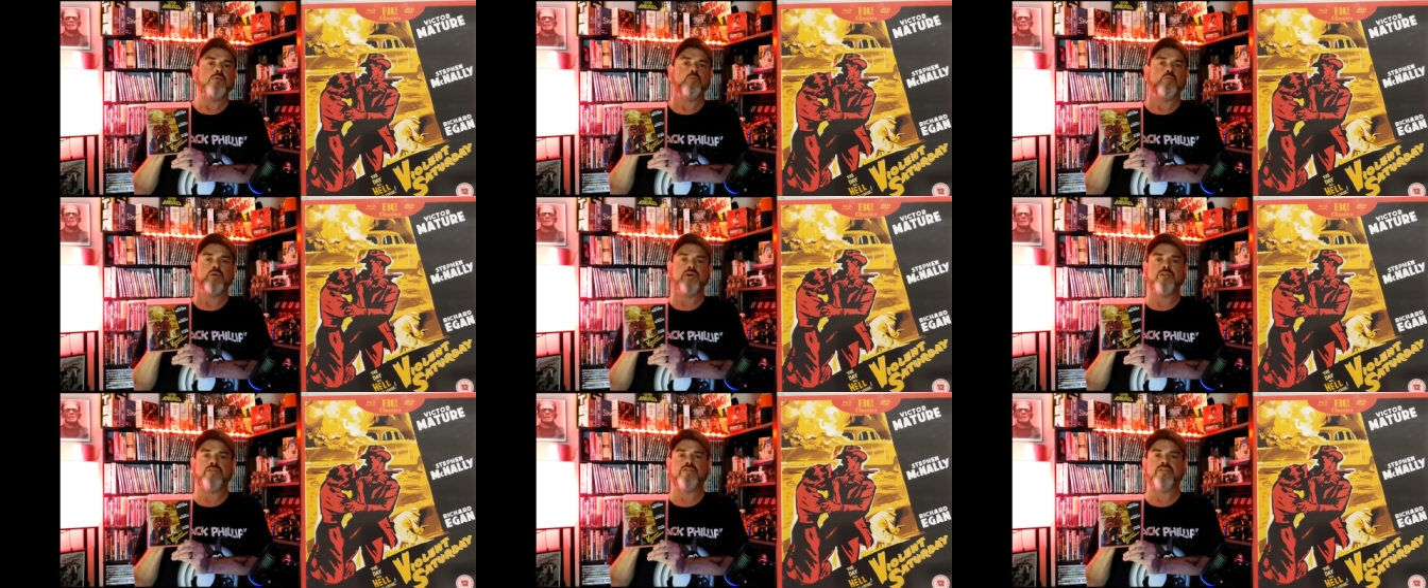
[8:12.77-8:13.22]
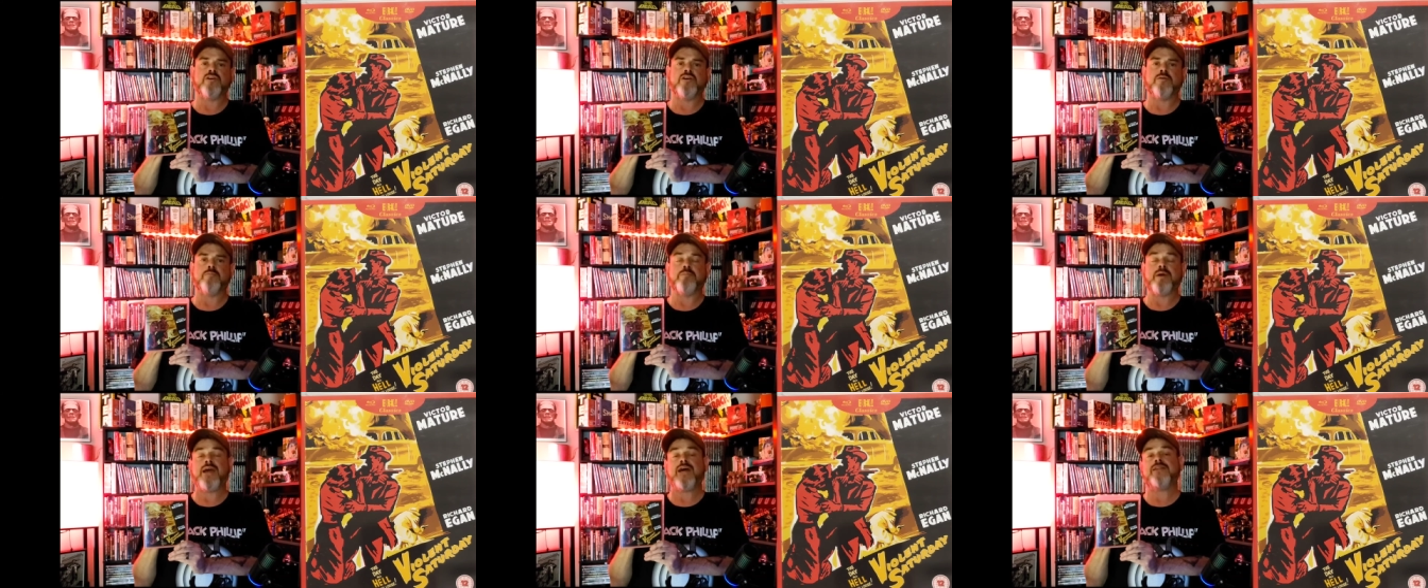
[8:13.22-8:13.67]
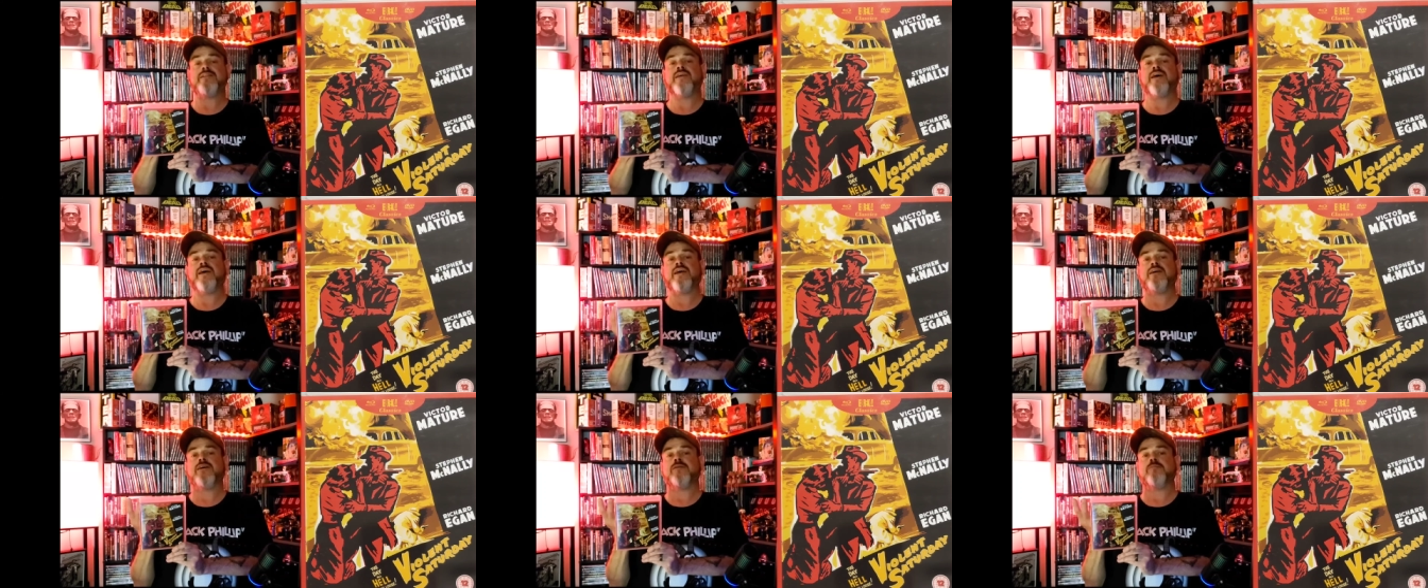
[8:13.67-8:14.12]
with uh, Bad
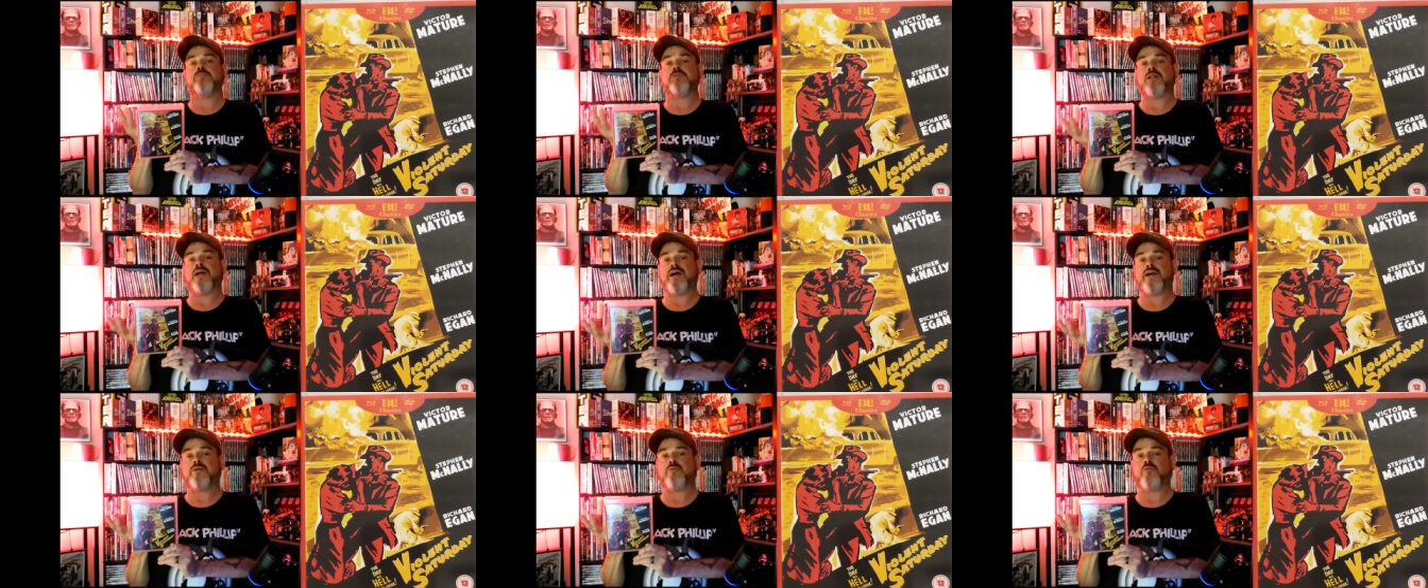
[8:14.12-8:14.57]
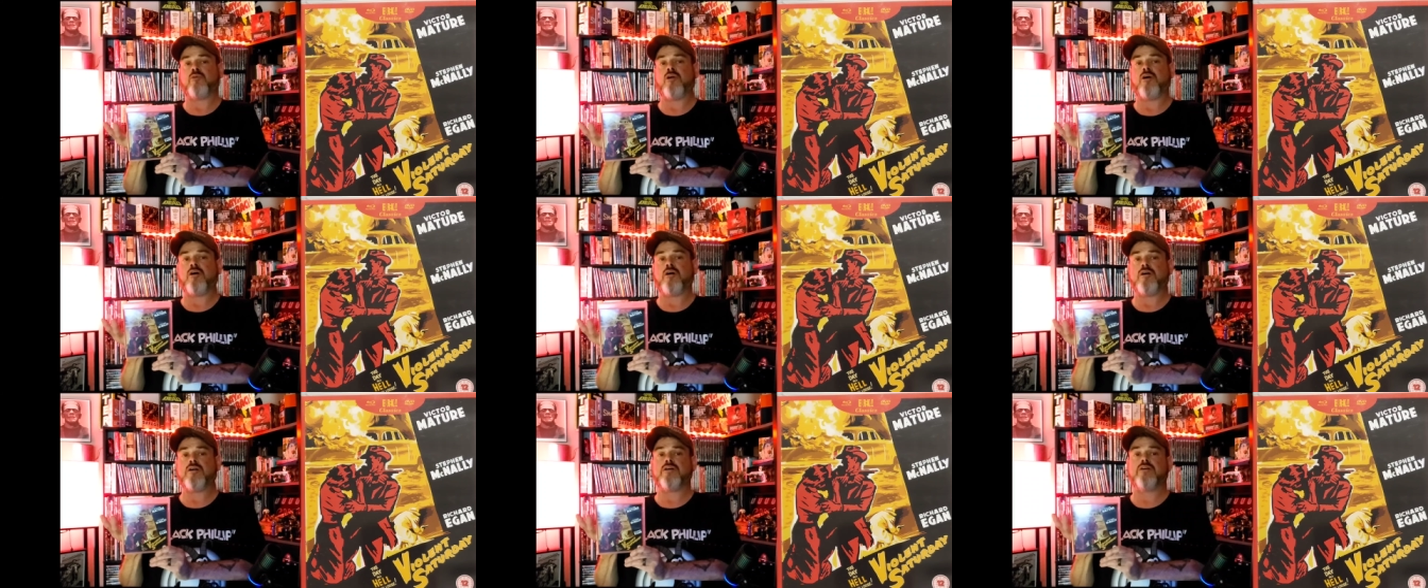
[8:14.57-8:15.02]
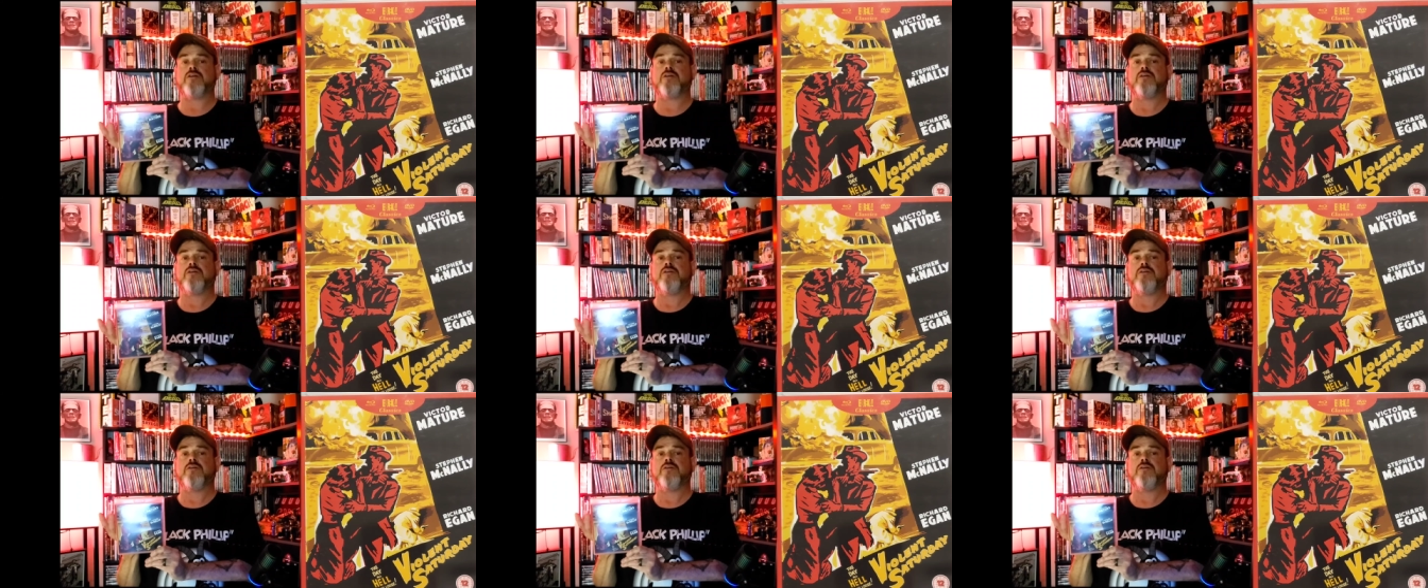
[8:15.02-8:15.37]
Day at Black Rock